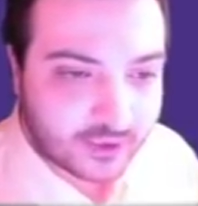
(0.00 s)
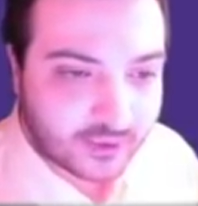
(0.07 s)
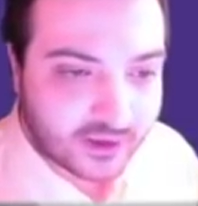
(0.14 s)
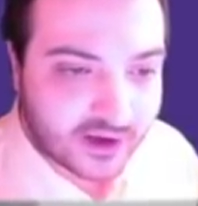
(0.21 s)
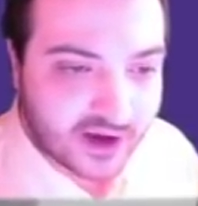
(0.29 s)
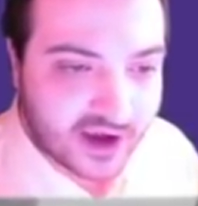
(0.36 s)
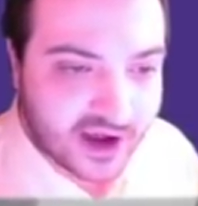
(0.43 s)

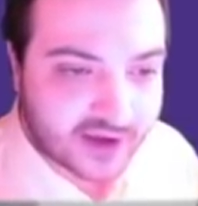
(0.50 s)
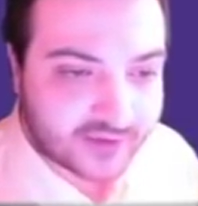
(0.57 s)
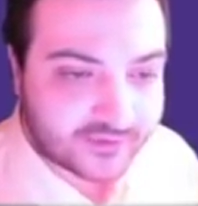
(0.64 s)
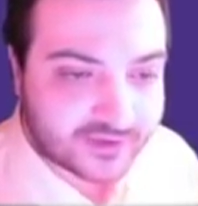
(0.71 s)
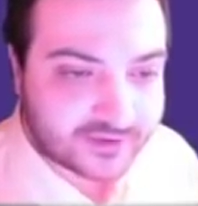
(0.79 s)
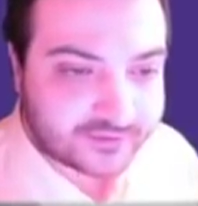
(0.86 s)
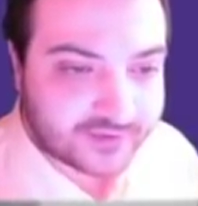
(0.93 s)
kind
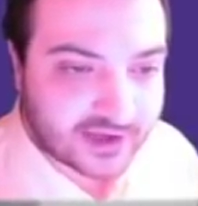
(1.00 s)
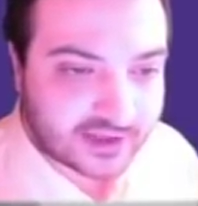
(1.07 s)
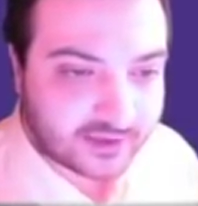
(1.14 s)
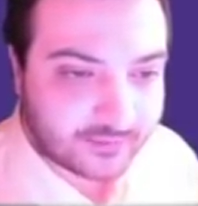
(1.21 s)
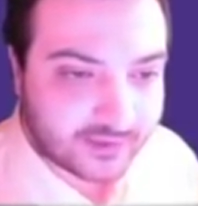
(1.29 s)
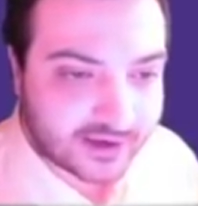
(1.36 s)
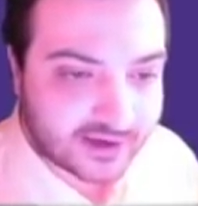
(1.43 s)
of a
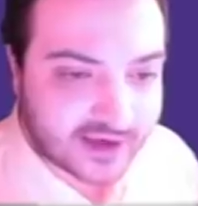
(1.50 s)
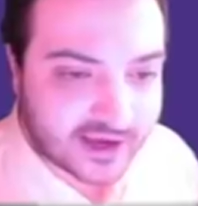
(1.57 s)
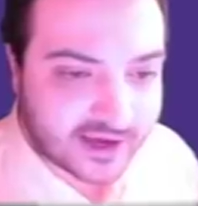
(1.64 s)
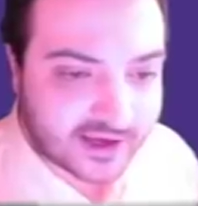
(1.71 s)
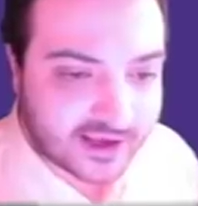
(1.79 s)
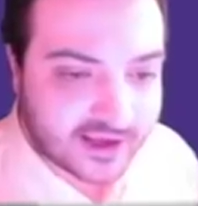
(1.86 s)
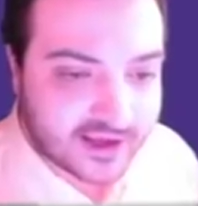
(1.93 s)
development
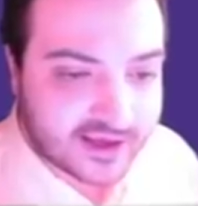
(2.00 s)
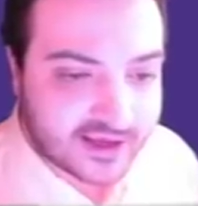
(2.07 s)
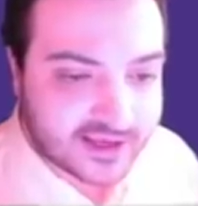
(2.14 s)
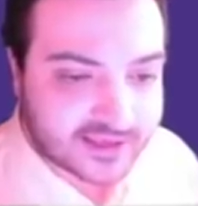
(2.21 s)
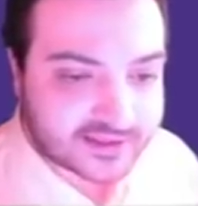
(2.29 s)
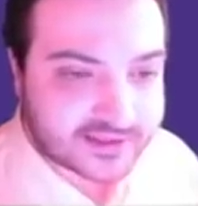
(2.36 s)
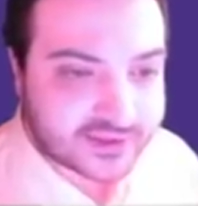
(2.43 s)
that
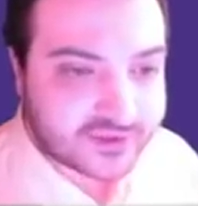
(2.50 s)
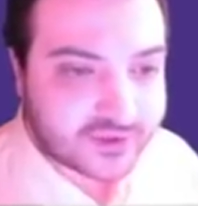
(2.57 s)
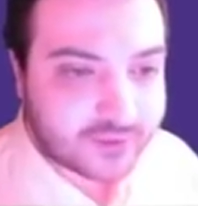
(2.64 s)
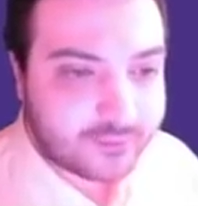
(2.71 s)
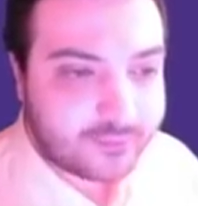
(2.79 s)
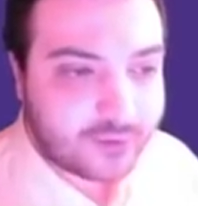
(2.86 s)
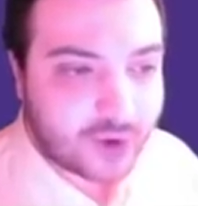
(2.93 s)
is
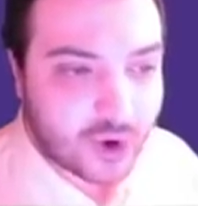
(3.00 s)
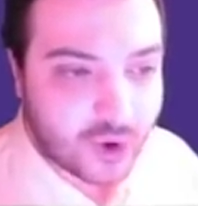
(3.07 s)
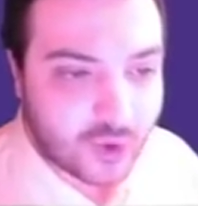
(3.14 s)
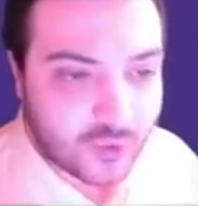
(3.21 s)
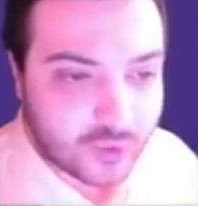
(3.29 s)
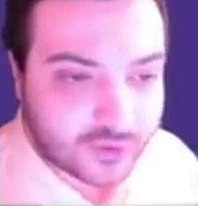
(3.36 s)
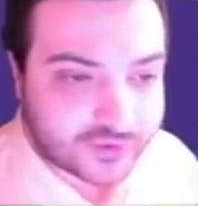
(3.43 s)

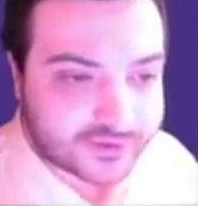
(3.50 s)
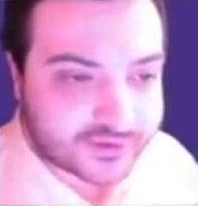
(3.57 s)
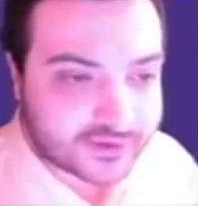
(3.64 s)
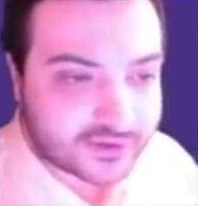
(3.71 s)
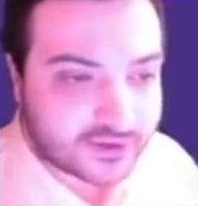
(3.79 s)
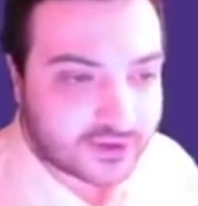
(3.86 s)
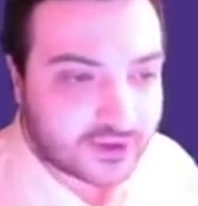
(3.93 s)

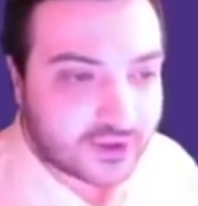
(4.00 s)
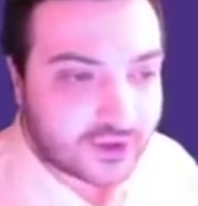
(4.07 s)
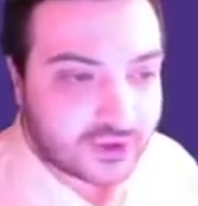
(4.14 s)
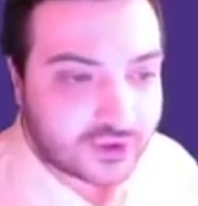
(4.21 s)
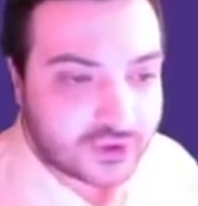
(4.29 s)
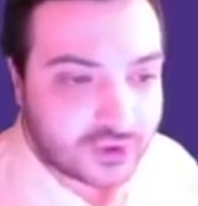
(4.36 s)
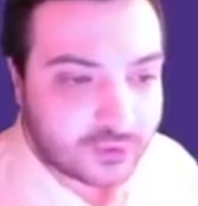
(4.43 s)
supposed
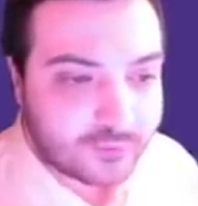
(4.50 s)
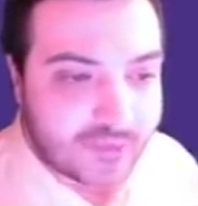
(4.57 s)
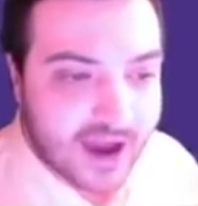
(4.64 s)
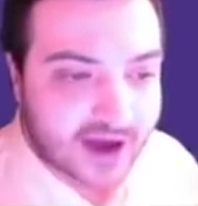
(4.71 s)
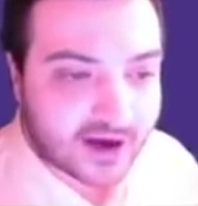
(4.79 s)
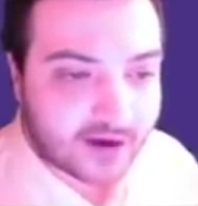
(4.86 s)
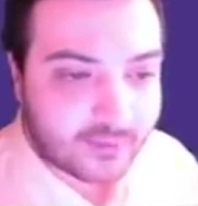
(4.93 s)
to
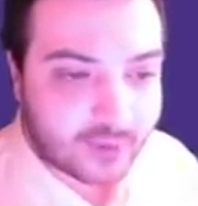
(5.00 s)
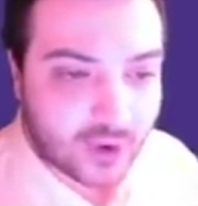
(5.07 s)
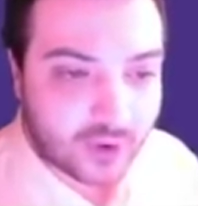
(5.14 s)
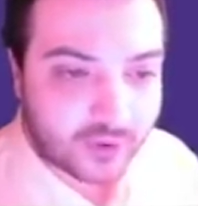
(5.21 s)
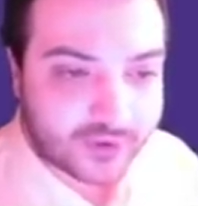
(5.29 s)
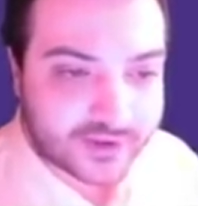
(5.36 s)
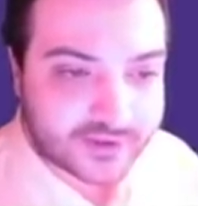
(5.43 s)
back up
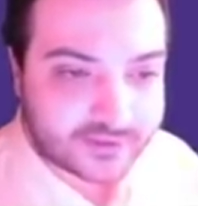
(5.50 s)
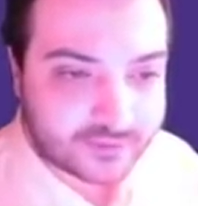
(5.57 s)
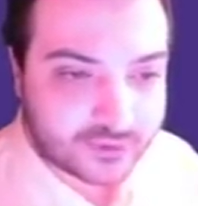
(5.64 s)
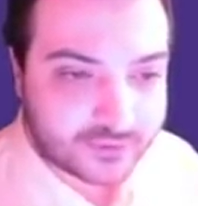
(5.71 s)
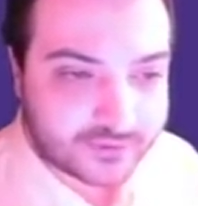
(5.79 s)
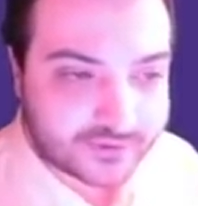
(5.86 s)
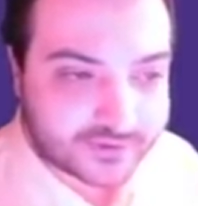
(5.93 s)
all these
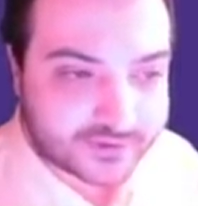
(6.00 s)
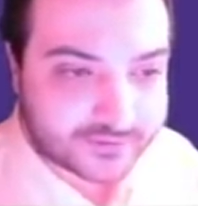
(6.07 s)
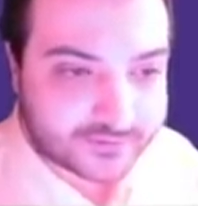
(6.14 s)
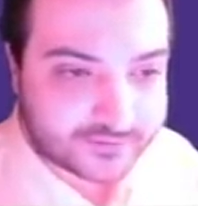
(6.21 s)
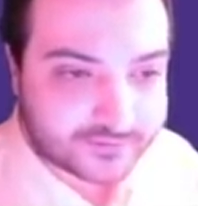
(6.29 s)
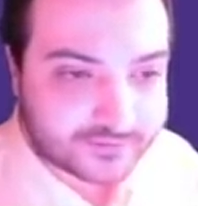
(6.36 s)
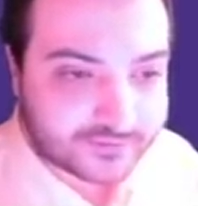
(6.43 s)
moves.
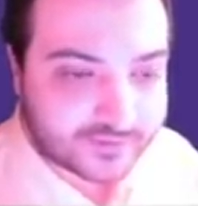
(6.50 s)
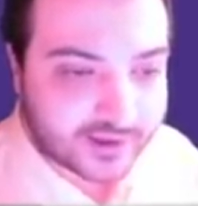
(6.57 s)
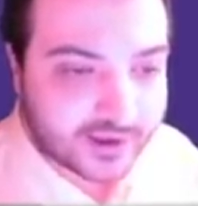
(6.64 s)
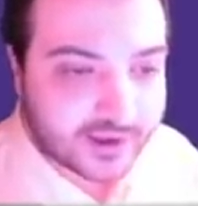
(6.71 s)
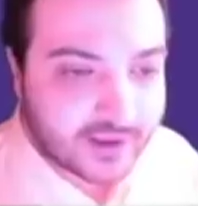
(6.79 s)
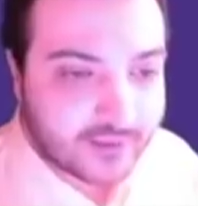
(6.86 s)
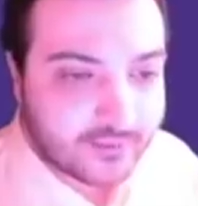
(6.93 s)

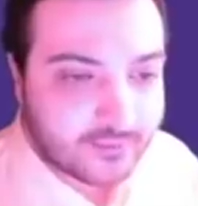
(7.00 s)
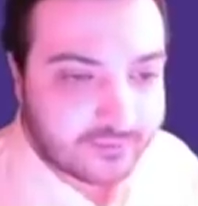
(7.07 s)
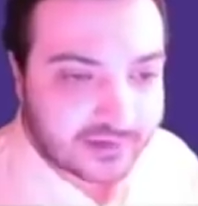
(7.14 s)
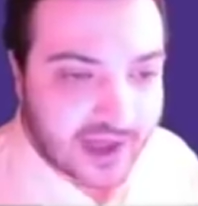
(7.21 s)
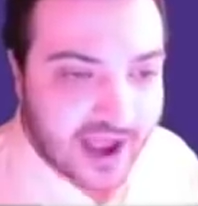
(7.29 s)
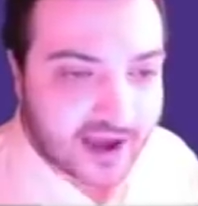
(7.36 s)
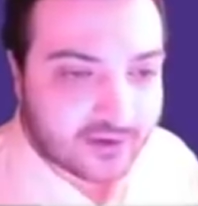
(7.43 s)

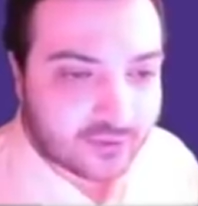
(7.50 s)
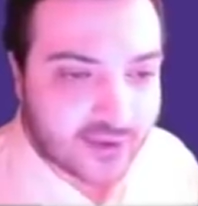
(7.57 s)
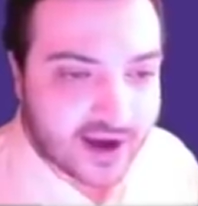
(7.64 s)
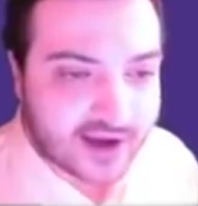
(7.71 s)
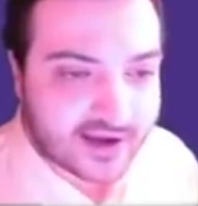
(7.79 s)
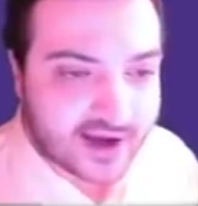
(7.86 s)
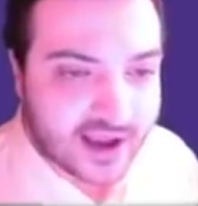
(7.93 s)
Black
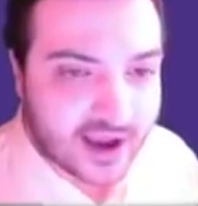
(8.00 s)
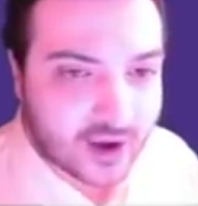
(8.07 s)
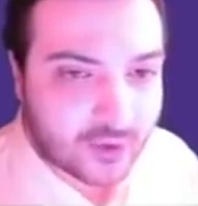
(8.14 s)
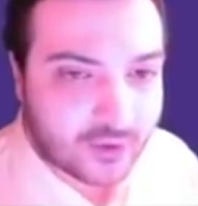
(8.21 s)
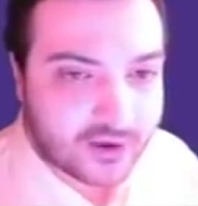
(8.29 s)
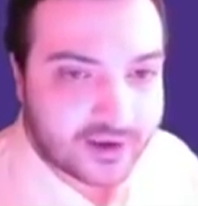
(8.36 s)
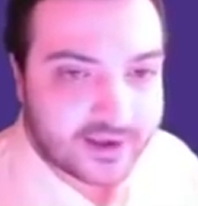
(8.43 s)
right
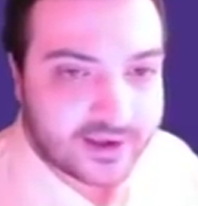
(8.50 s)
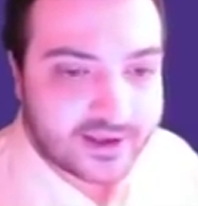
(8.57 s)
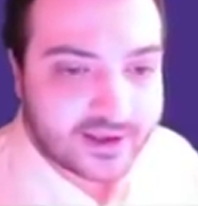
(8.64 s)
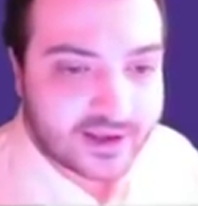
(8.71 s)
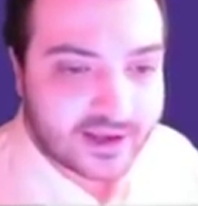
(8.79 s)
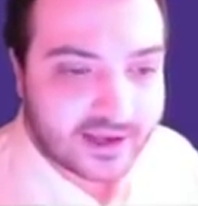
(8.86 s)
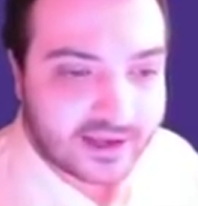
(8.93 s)
now
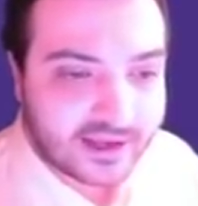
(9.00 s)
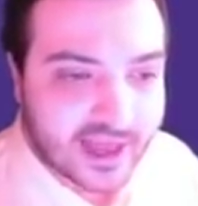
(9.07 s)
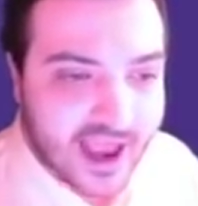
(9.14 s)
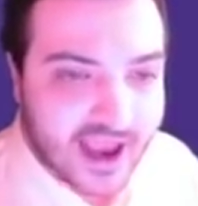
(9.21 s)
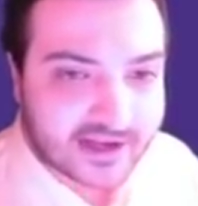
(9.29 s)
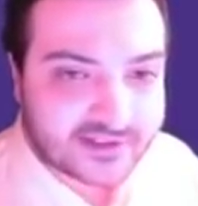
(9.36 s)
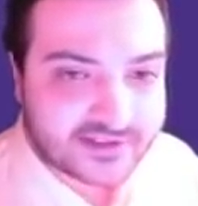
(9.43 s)

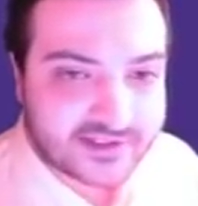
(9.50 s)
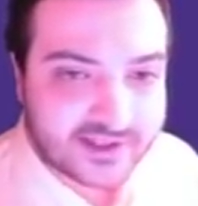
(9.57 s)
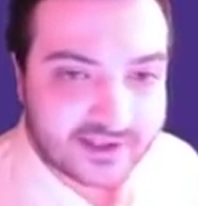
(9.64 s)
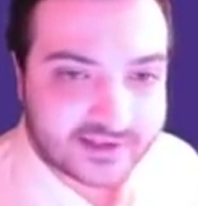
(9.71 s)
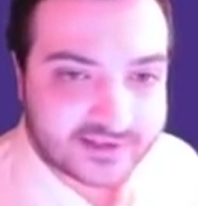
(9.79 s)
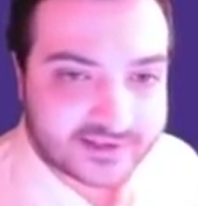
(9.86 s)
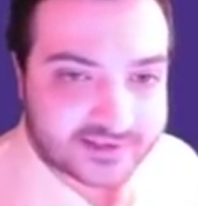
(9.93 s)
lacks
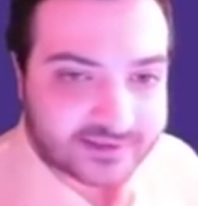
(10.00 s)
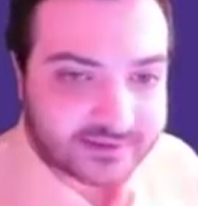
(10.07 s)
this.